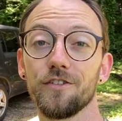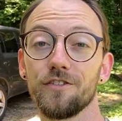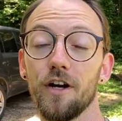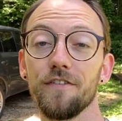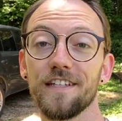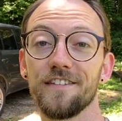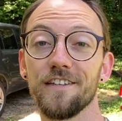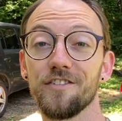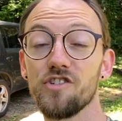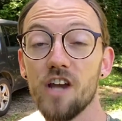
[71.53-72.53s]

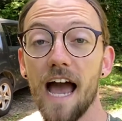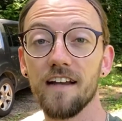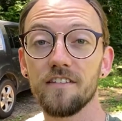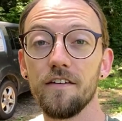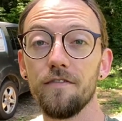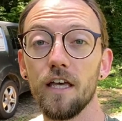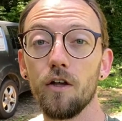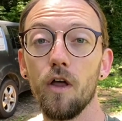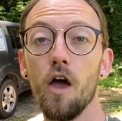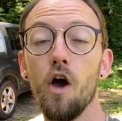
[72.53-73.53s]
services
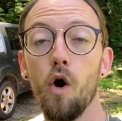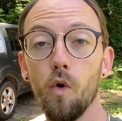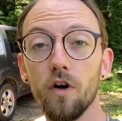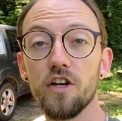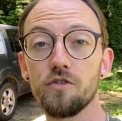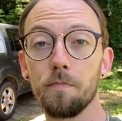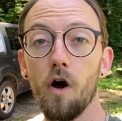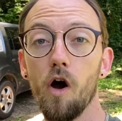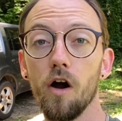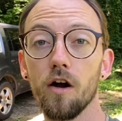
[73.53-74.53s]
Jacksonville, Orange
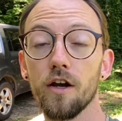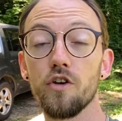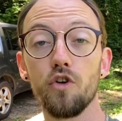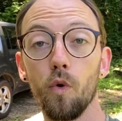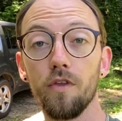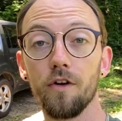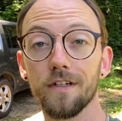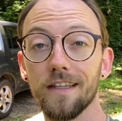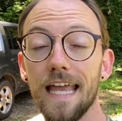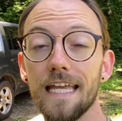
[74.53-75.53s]
Park, Northern
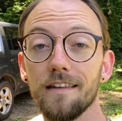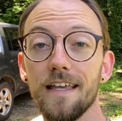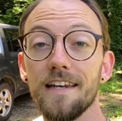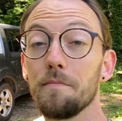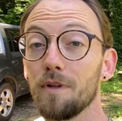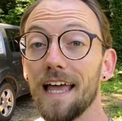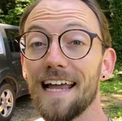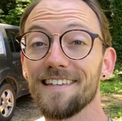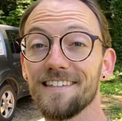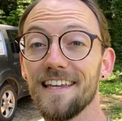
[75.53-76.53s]
Lakeland,
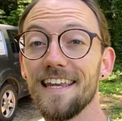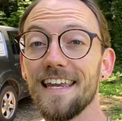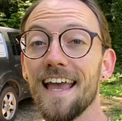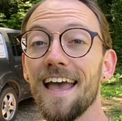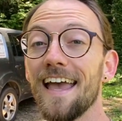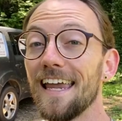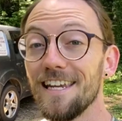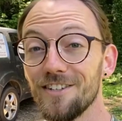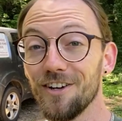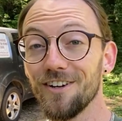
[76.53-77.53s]
Plant City,
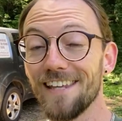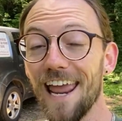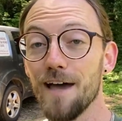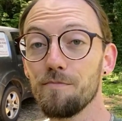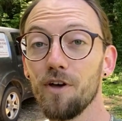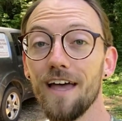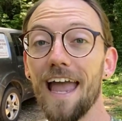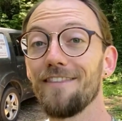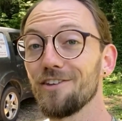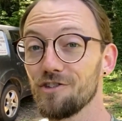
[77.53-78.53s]
Eastern Tampa,
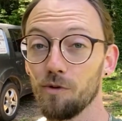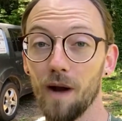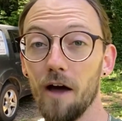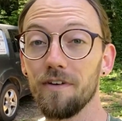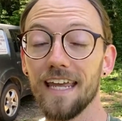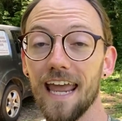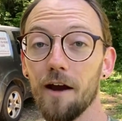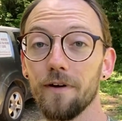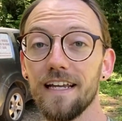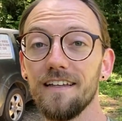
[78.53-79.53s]
and the surrounding
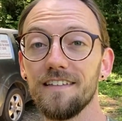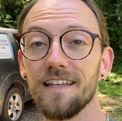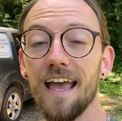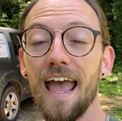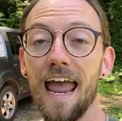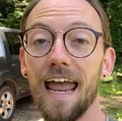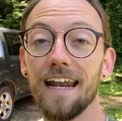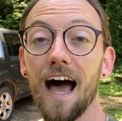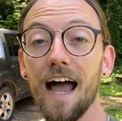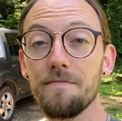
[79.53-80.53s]
areas, and
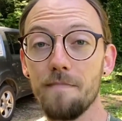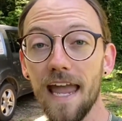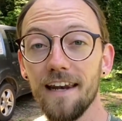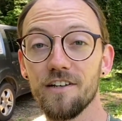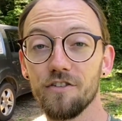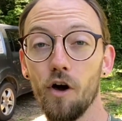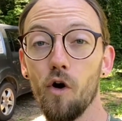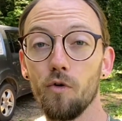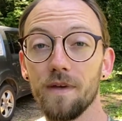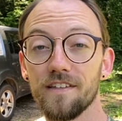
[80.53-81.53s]
I manage the
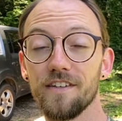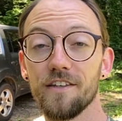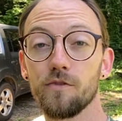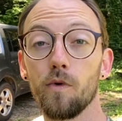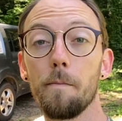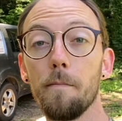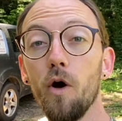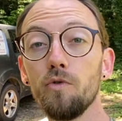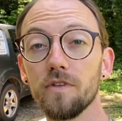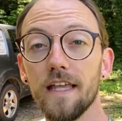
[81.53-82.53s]
whole business
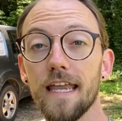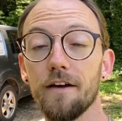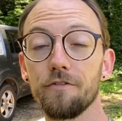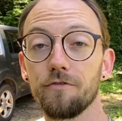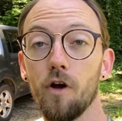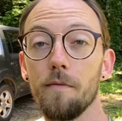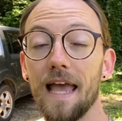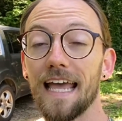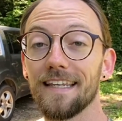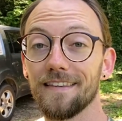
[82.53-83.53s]
remotely from
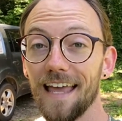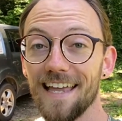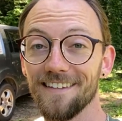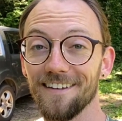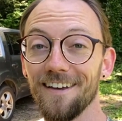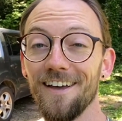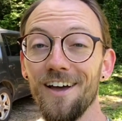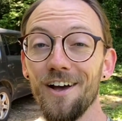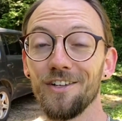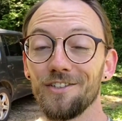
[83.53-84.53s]
Atlanta.
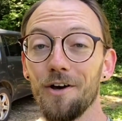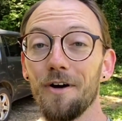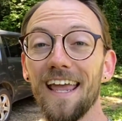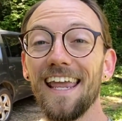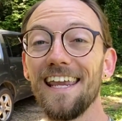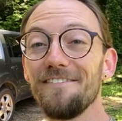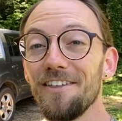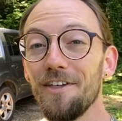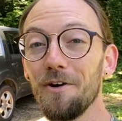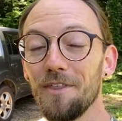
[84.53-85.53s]
So even
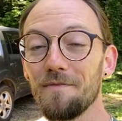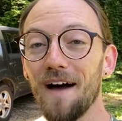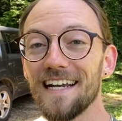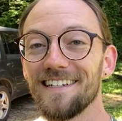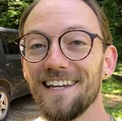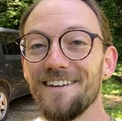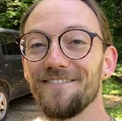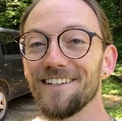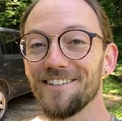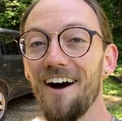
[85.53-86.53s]
though that my team
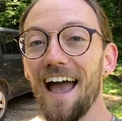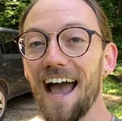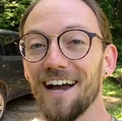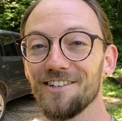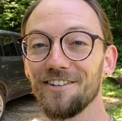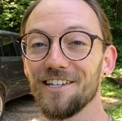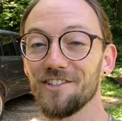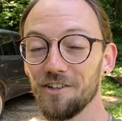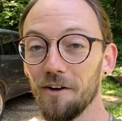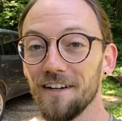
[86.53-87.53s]
does not actually
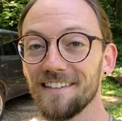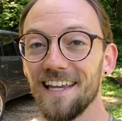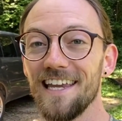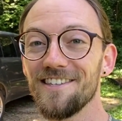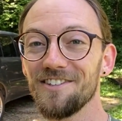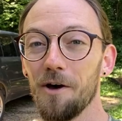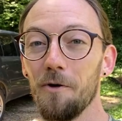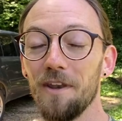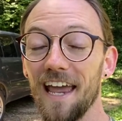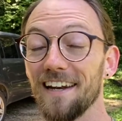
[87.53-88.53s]
service
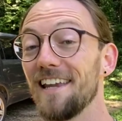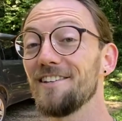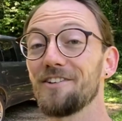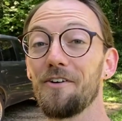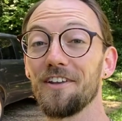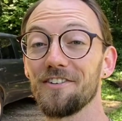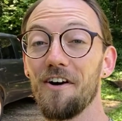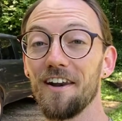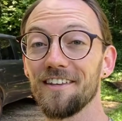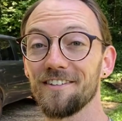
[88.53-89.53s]
Keystone, and Keystone is
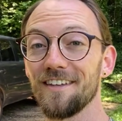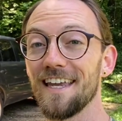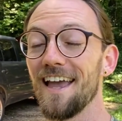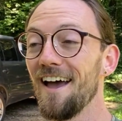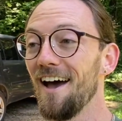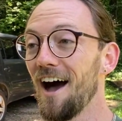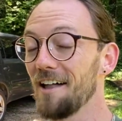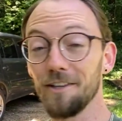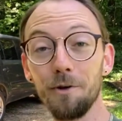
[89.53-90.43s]
honestly a little